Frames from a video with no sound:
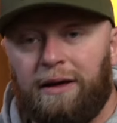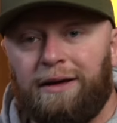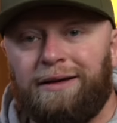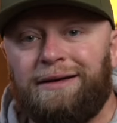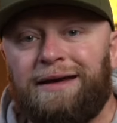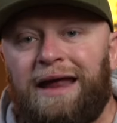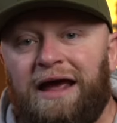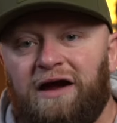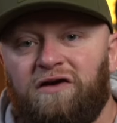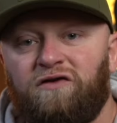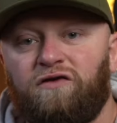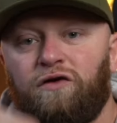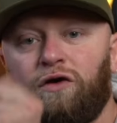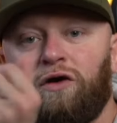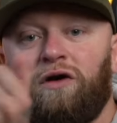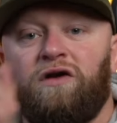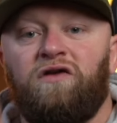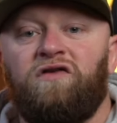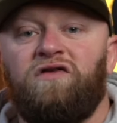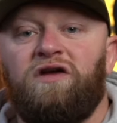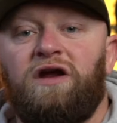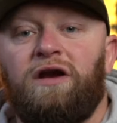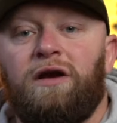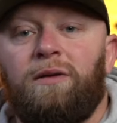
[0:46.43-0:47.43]
Next, you're
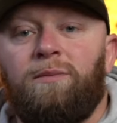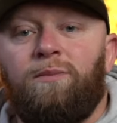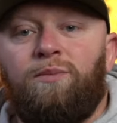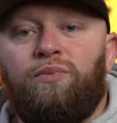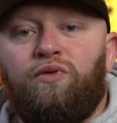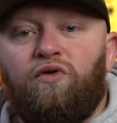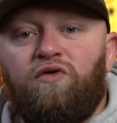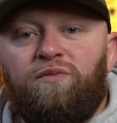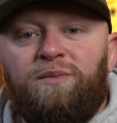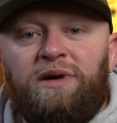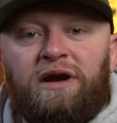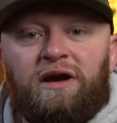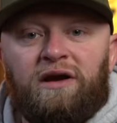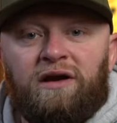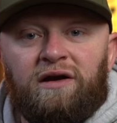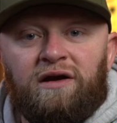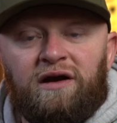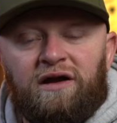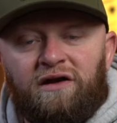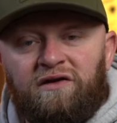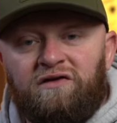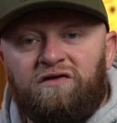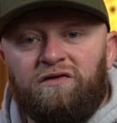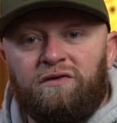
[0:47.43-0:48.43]
going to see an improvement
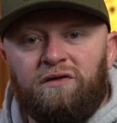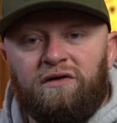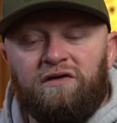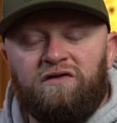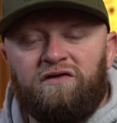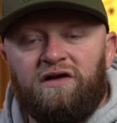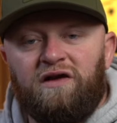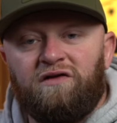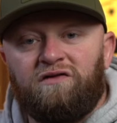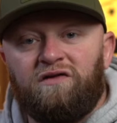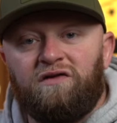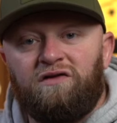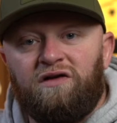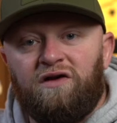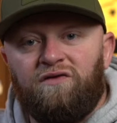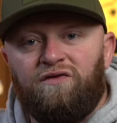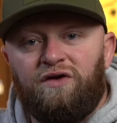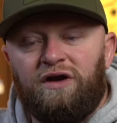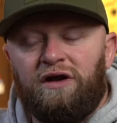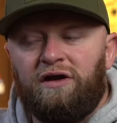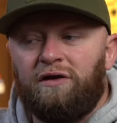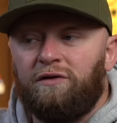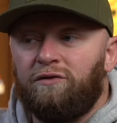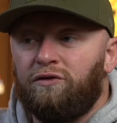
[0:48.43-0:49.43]
in insulin
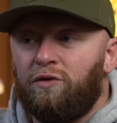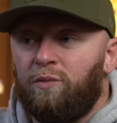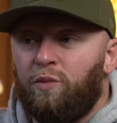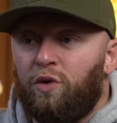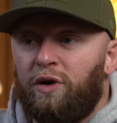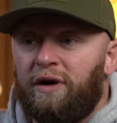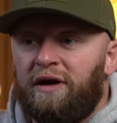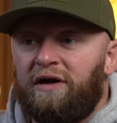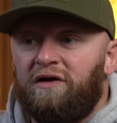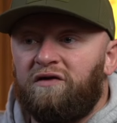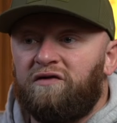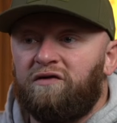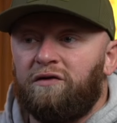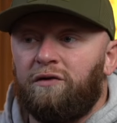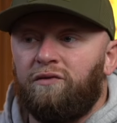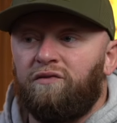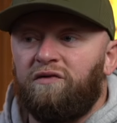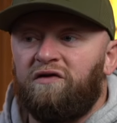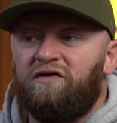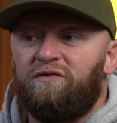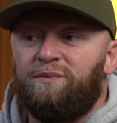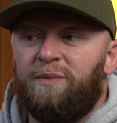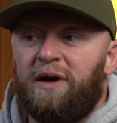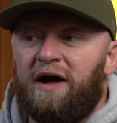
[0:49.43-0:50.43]
sensitivity. The more insulin
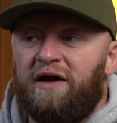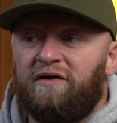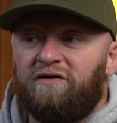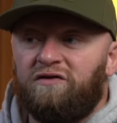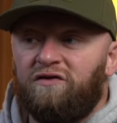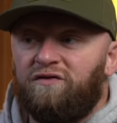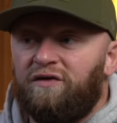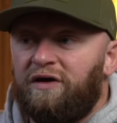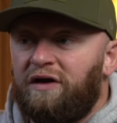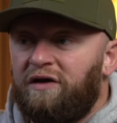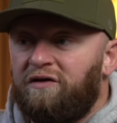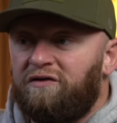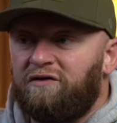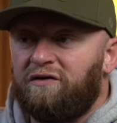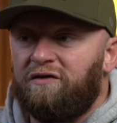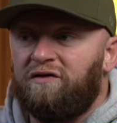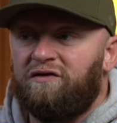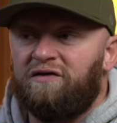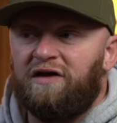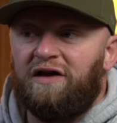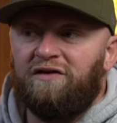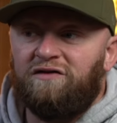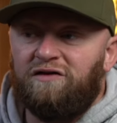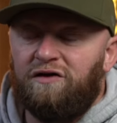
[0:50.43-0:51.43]
responsive and
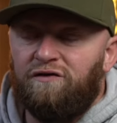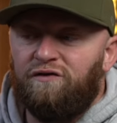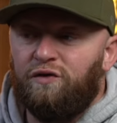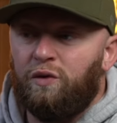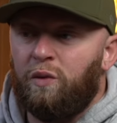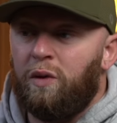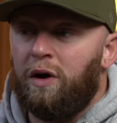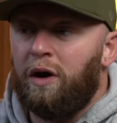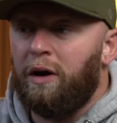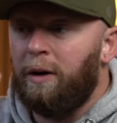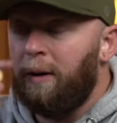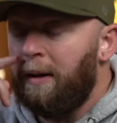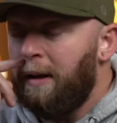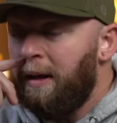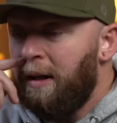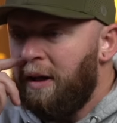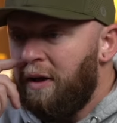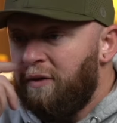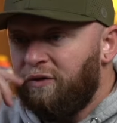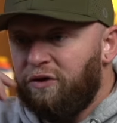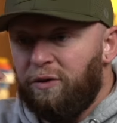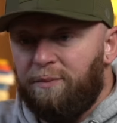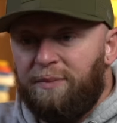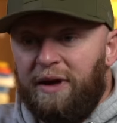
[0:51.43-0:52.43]
insulin sensitive you are,
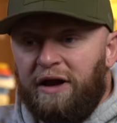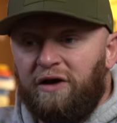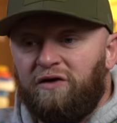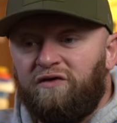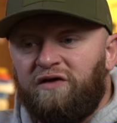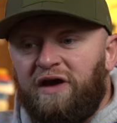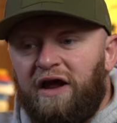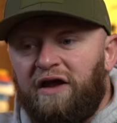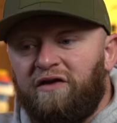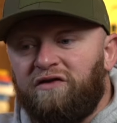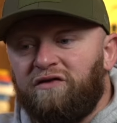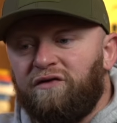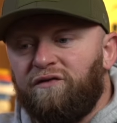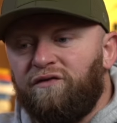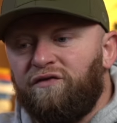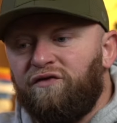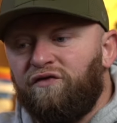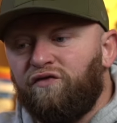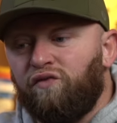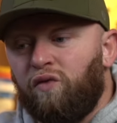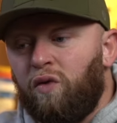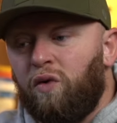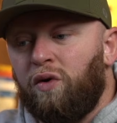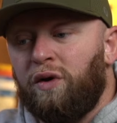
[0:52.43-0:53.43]
the better chance of
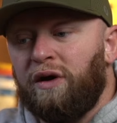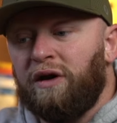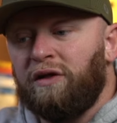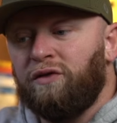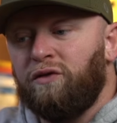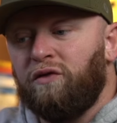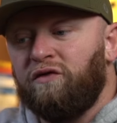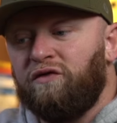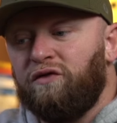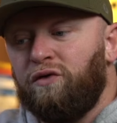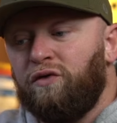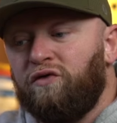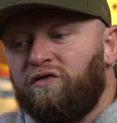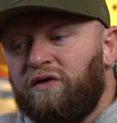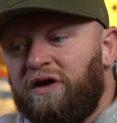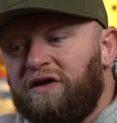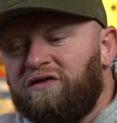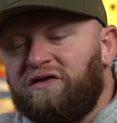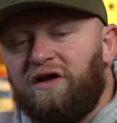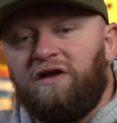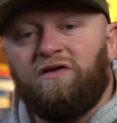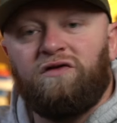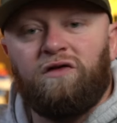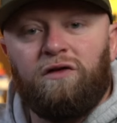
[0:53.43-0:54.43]
drawing those
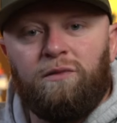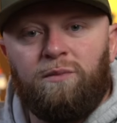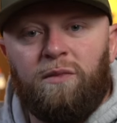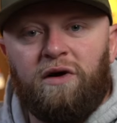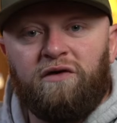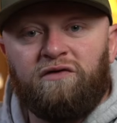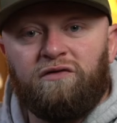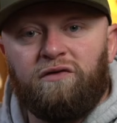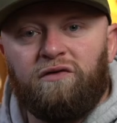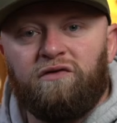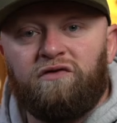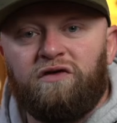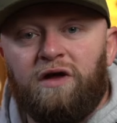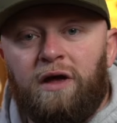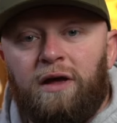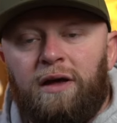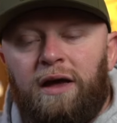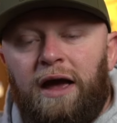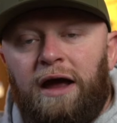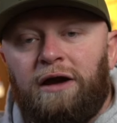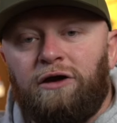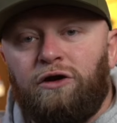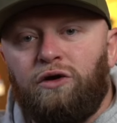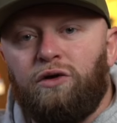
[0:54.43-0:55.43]
nutrients into the muscles
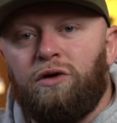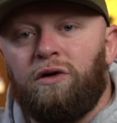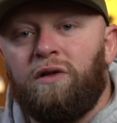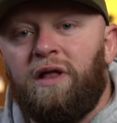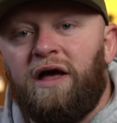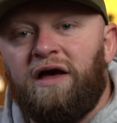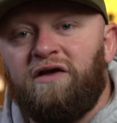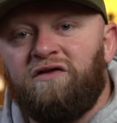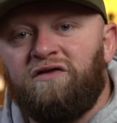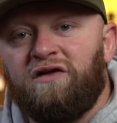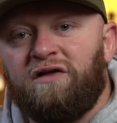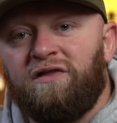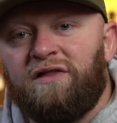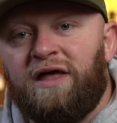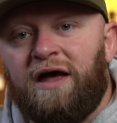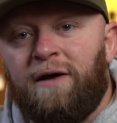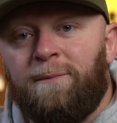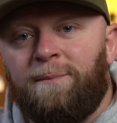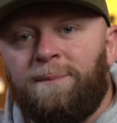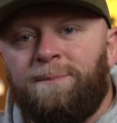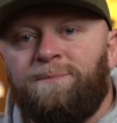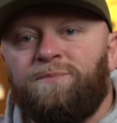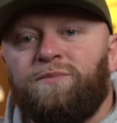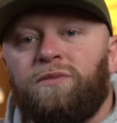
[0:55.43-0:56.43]
and utilizing
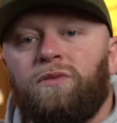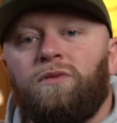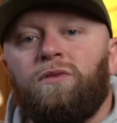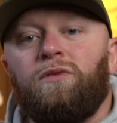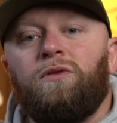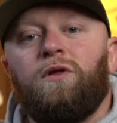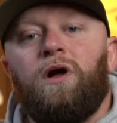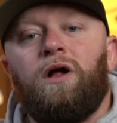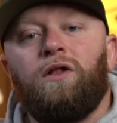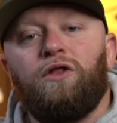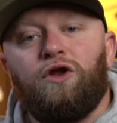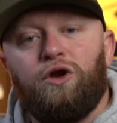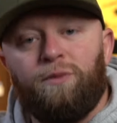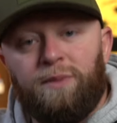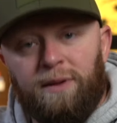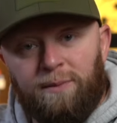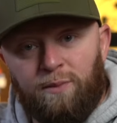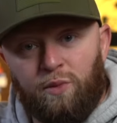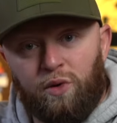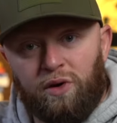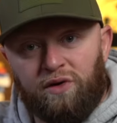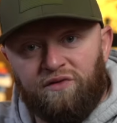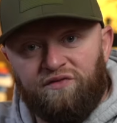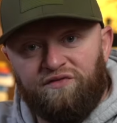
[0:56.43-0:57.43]
them a little
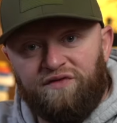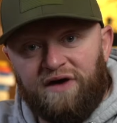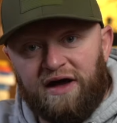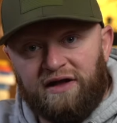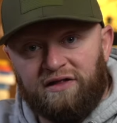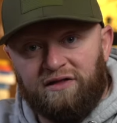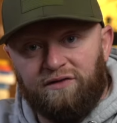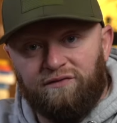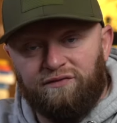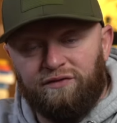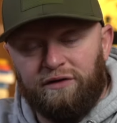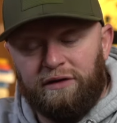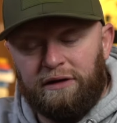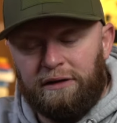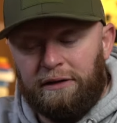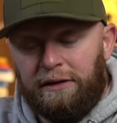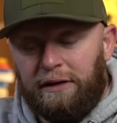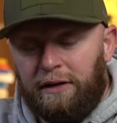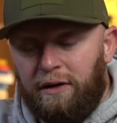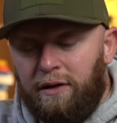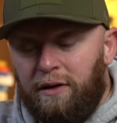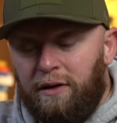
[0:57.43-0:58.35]
bit more effectively.